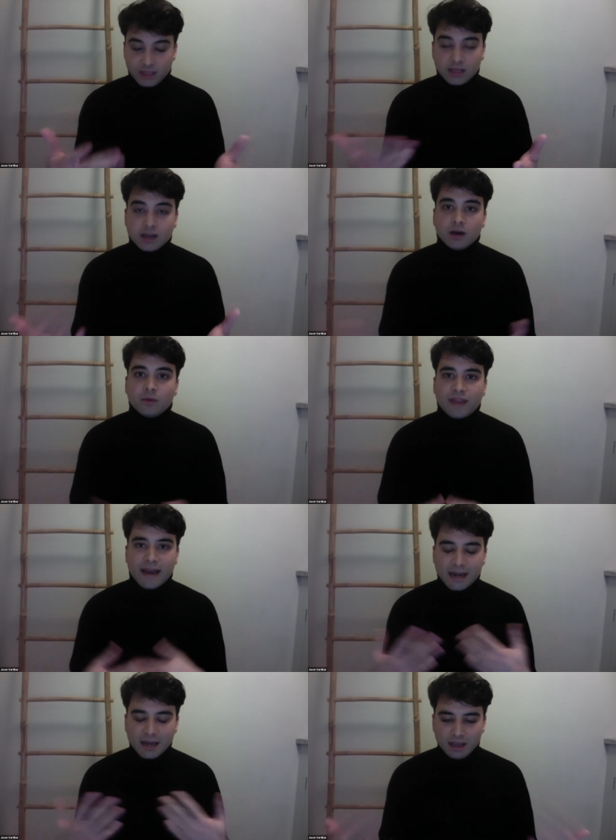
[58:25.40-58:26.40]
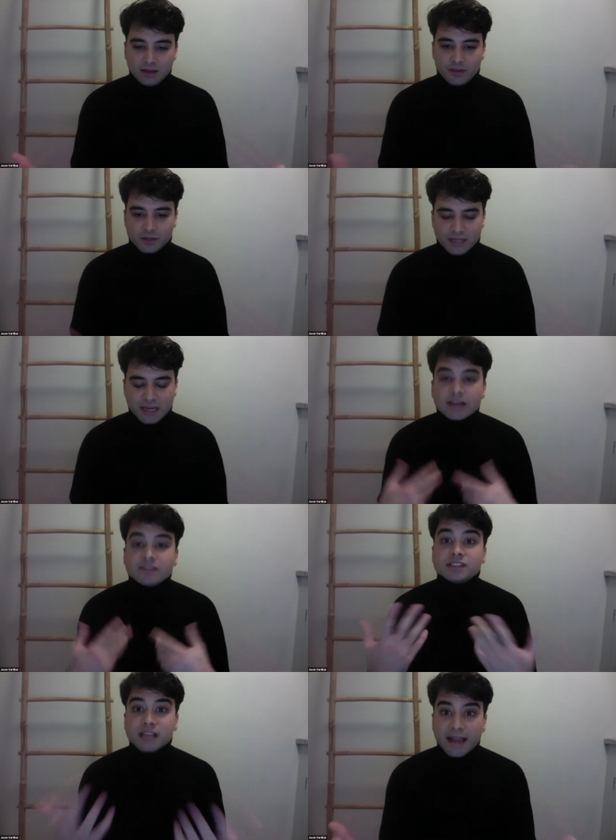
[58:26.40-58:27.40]
you know, that there's a kind of
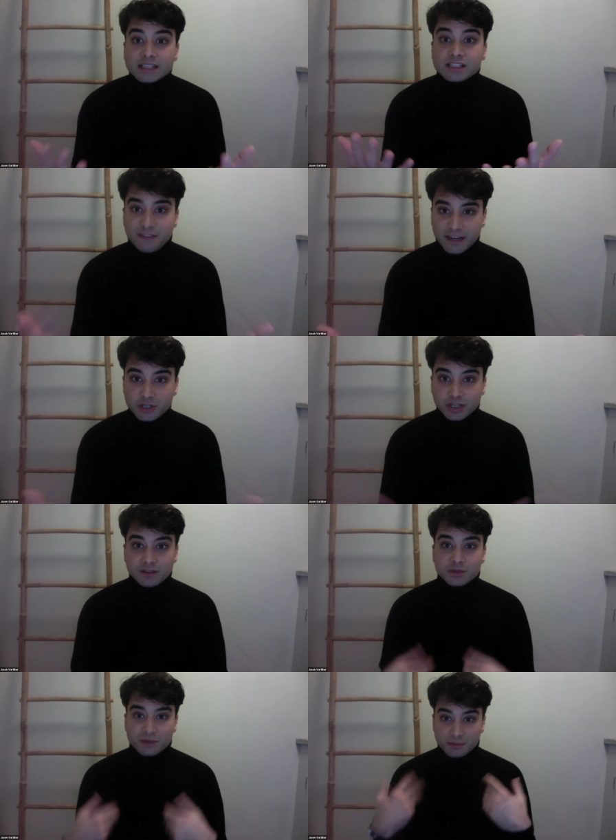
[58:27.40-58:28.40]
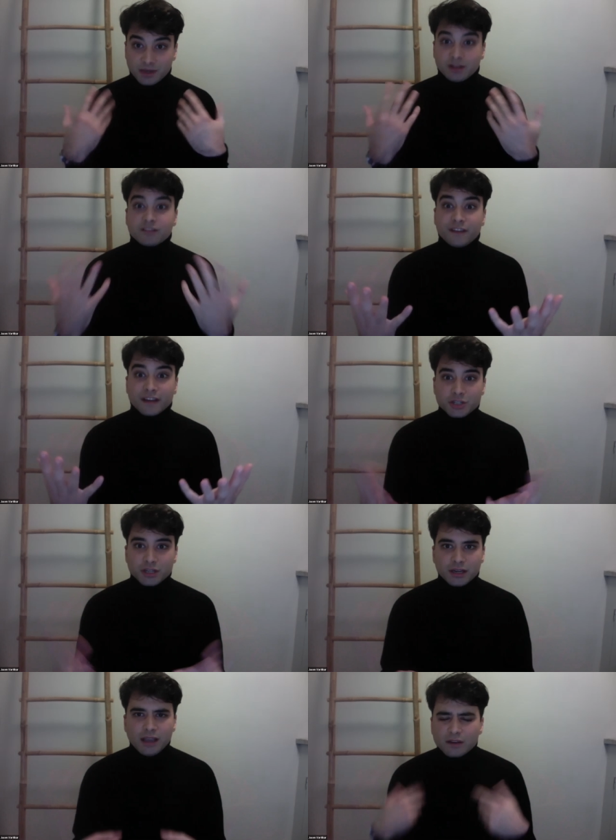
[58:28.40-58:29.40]
science fiction, there's a reason we call it
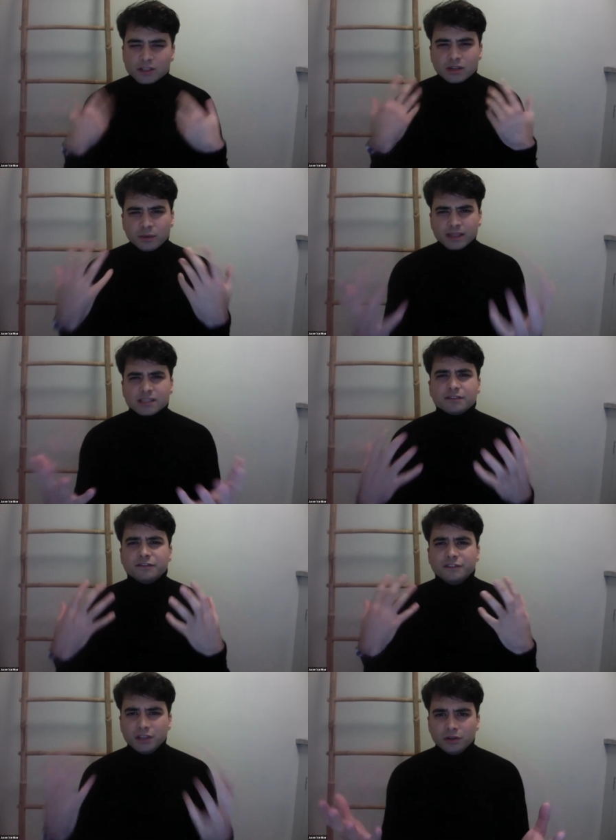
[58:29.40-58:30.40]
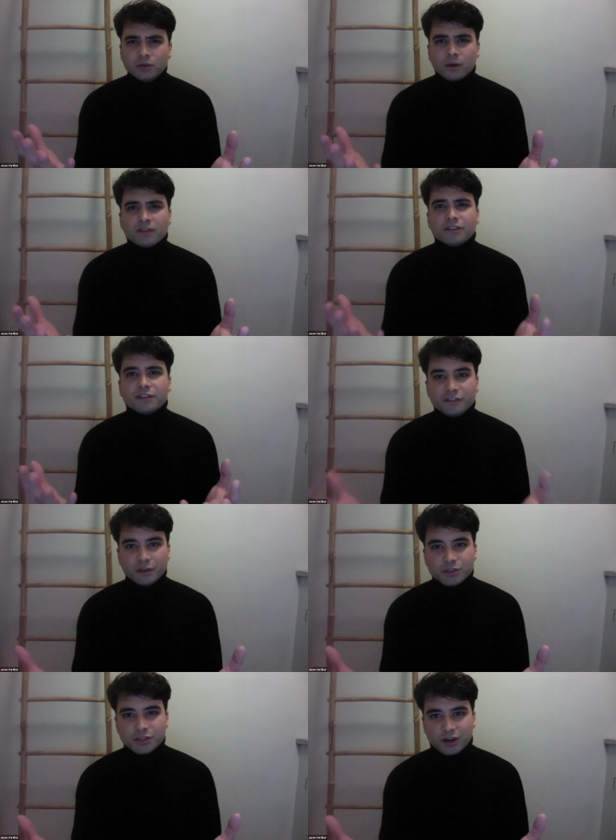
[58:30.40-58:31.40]
fiction. There's always a view of the
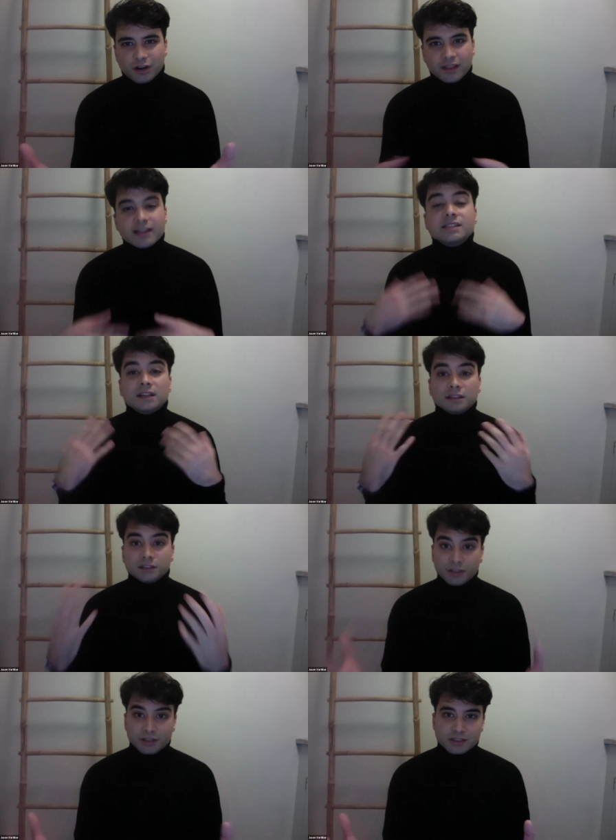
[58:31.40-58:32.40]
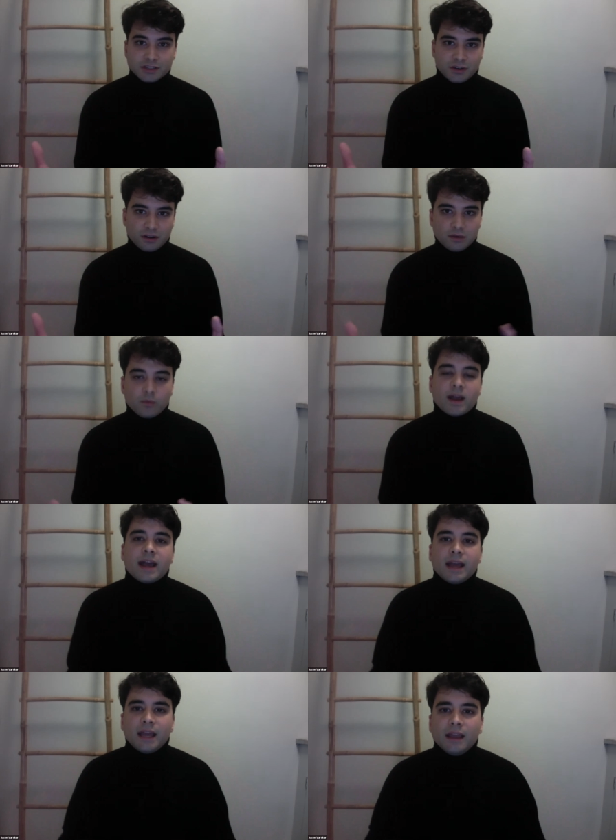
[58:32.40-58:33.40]
future that it's gonna look a certain
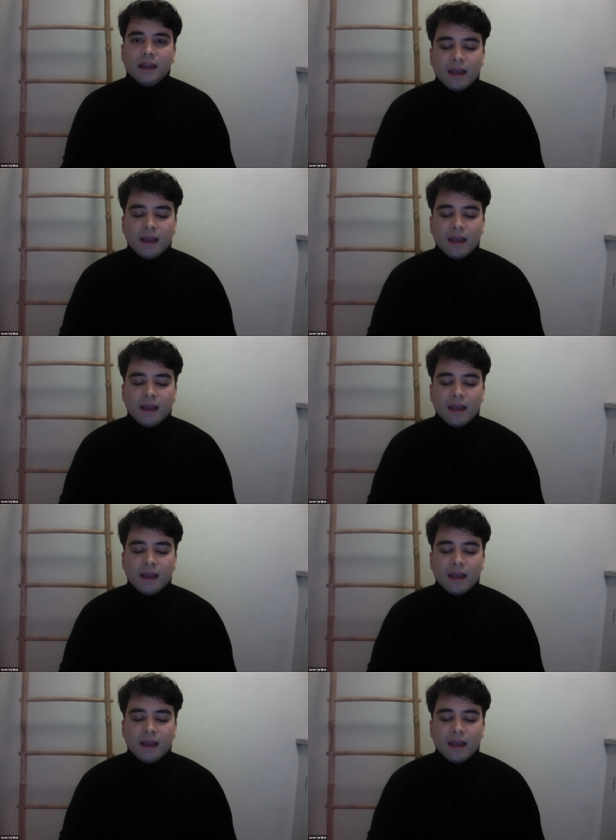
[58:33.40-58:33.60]
way.